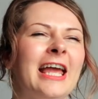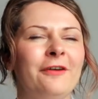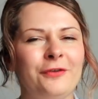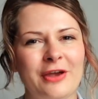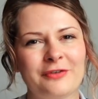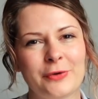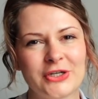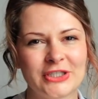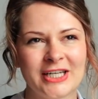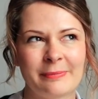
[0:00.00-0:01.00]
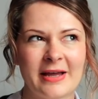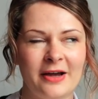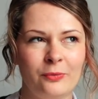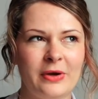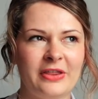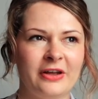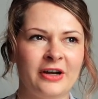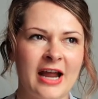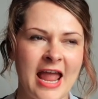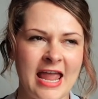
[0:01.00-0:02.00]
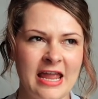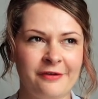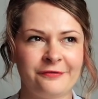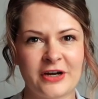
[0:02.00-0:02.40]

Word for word: If you have a question about whether a